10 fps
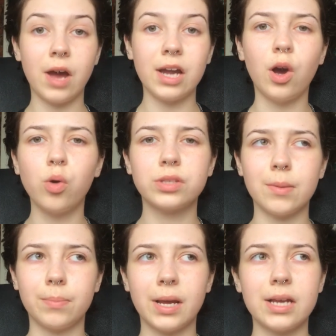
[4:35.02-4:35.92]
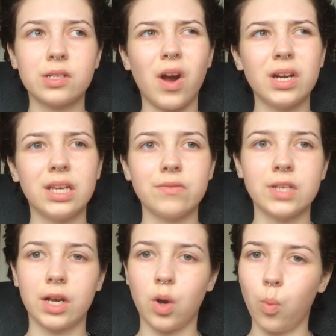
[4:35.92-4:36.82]
and holds it in place, kind of gives
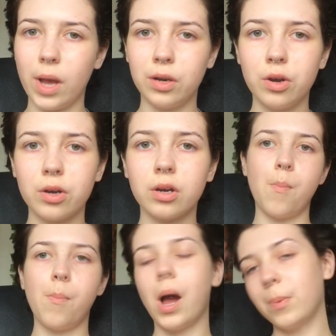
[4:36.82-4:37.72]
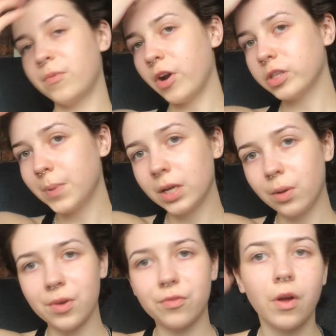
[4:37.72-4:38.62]
it like a wet look. but I prefer it to be a
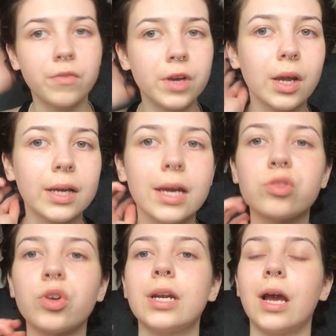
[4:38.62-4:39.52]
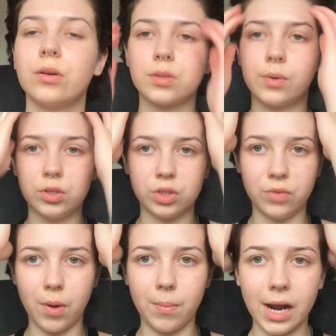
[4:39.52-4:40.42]
little bit fluffier like it is right now, so I usually
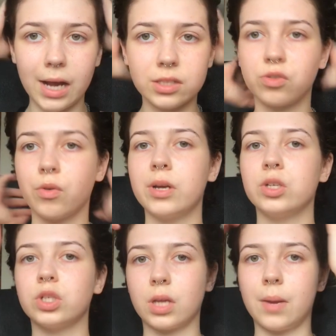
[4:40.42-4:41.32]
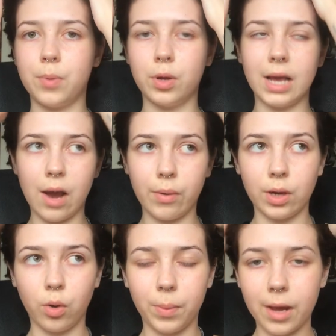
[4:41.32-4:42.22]
run my hands through it and just like pull it out a
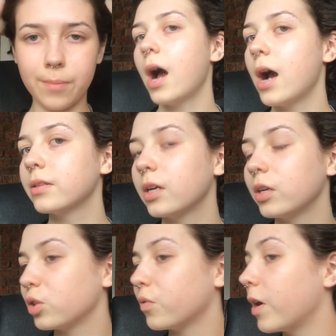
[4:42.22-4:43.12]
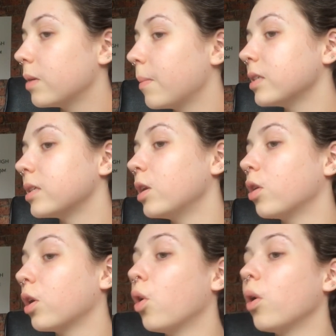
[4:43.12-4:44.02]
little bit, and then I just find it makes it
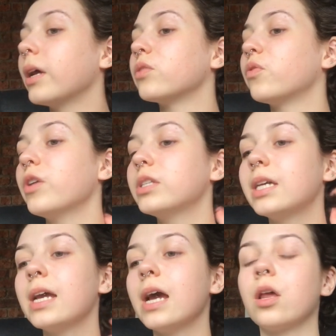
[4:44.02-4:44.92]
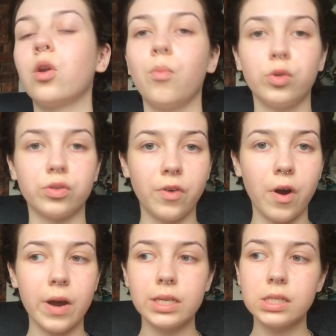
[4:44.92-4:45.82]
look a lot less frizzy and a lot more
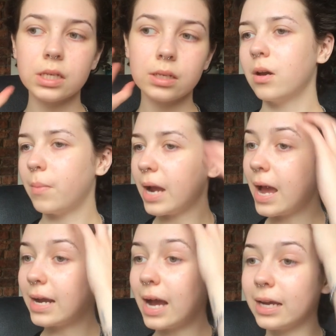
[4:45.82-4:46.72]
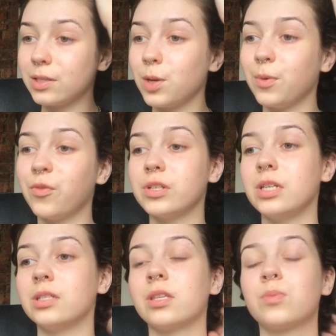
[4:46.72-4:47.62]
defined. My hair can get super
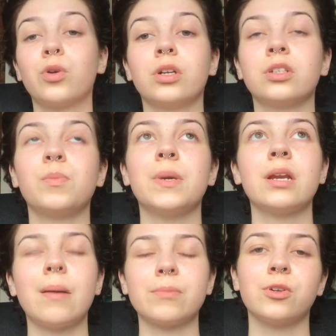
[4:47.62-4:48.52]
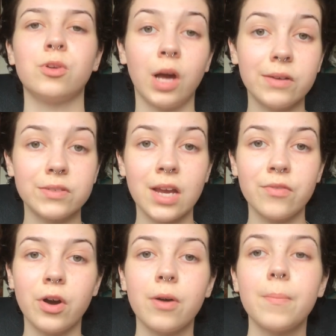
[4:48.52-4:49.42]
frizzy, so this product has been an absolute
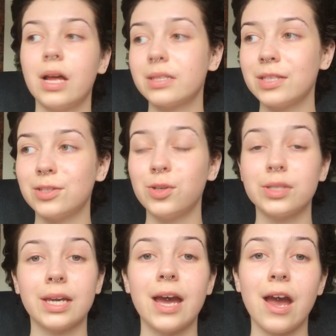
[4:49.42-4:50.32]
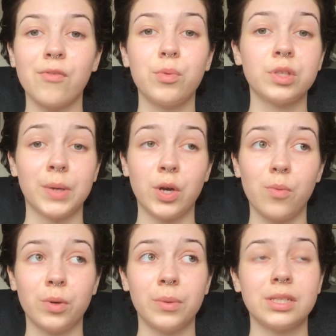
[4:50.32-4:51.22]
lifesaver, and since using it, everyone's been
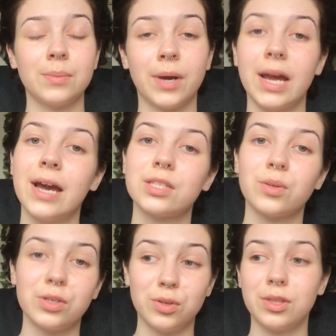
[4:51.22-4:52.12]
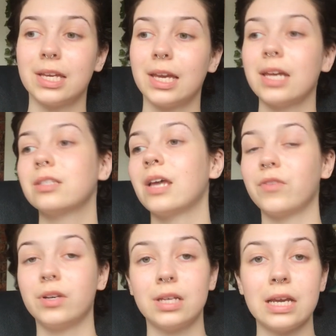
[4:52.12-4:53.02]
complimenting my hair, so I do think it
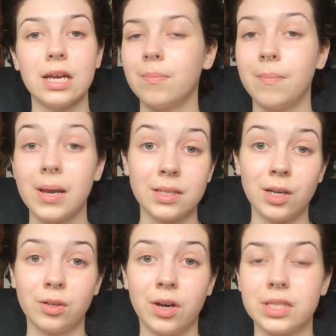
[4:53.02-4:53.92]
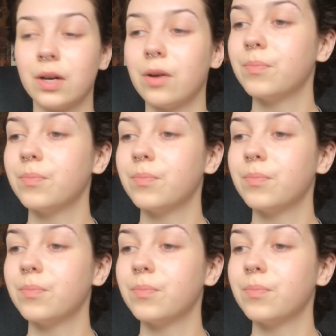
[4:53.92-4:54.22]
definitely makes it look nicer.